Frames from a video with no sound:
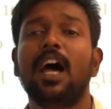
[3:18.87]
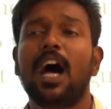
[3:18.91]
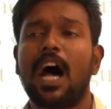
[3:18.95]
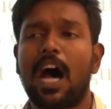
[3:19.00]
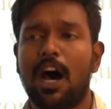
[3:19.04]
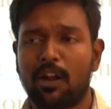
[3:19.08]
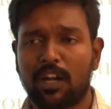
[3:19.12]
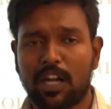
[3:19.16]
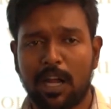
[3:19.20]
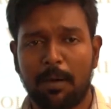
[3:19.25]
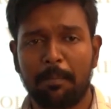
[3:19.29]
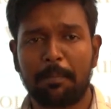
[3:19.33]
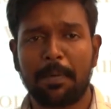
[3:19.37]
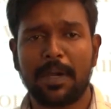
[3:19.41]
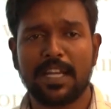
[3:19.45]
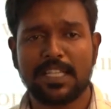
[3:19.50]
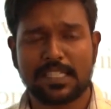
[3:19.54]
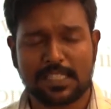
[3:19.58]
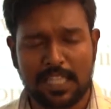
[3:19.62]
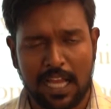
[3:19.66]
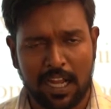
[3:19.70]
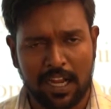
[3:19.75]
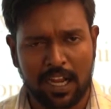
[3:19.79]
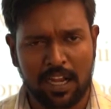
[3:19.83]
our
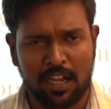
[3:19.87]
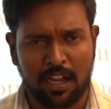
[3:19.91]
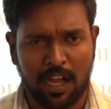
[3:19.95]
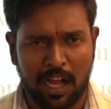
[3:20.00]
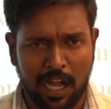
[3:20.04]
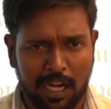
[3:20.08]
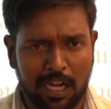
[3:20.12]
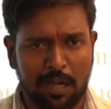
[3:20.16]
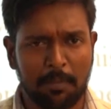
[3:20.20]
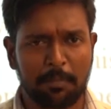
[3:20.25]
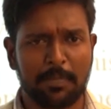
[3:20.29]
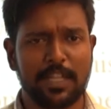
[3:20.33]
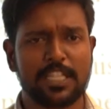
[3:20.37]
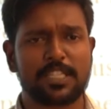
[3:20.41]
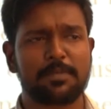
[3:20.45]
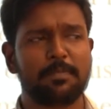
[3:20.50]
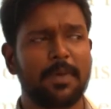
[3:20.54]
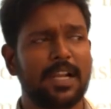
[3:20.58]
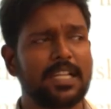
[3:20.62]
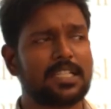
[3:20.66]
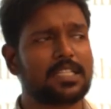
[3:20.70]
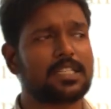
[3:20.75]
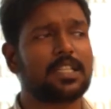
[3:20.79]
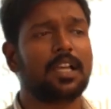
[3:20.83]
company's
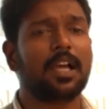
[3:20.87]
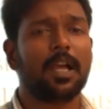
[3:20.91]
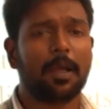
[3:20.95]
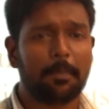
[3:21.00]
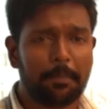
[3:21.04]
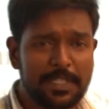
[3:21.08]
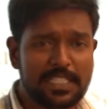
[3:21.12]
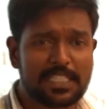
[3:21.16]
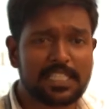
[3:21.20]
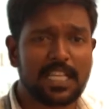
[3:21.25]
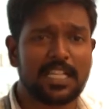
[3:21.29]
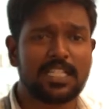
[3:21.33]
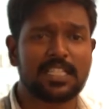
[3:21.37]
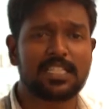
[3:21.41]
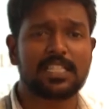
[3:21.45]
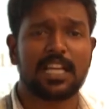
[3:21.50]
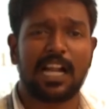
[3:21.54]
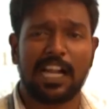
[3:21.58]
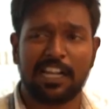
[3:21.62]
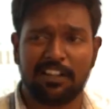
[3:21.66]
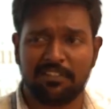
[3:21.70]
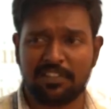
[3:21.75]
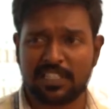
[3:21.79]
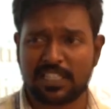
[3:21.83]
accomplishments, missions
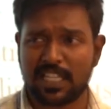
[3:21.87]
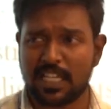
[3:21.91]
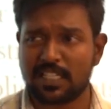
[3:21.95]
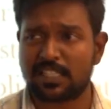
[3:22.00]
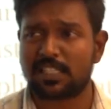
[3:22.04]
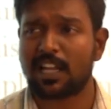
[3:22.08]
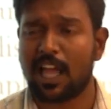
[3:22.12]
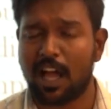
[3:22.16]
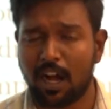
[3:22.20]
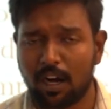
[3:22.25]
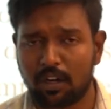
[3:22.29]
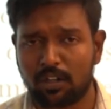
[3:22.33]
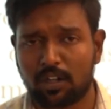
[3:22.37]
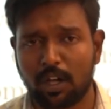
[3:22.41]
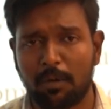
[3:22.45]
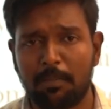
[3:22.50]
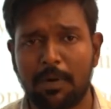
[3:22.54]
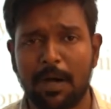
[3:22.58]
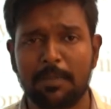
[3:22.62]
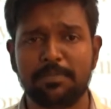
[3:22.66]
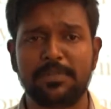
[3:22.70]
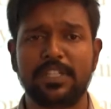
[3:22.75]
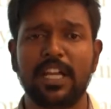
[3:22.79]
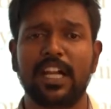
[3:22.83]
and visions, long-term
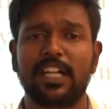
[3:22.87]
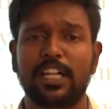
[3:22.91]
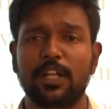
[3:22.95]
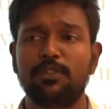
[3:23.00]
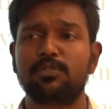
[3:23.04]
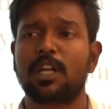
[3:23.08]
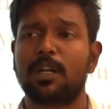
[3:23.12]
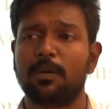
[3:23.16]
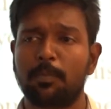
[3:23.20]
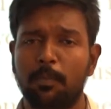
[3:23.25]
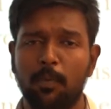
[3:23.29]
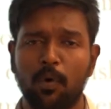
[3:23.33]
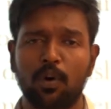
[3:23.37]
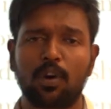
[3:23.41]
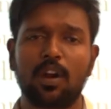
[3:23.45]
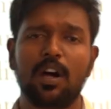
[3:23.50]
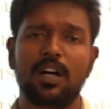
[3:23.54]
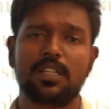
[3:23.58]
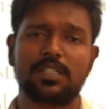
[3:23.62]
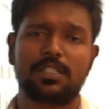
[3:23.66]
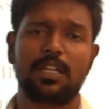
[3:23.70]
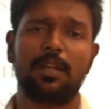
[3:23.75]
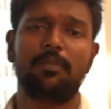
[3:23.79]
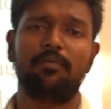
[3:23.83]
objectives and
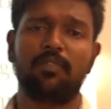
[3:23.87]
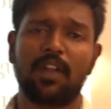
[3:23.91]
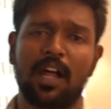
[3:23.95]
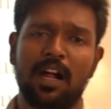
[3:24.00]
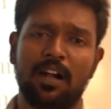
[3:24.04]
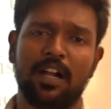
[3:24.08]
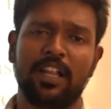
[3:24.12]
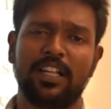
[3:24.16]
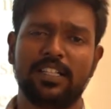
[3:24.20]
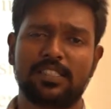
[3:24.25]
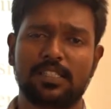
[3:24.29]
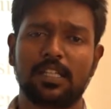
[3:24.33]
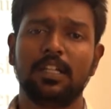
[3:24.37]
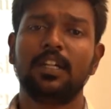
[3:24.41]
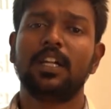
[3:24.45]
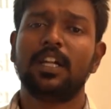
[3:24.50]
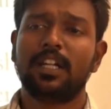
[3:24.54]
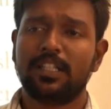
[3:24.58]
forecasting plannings.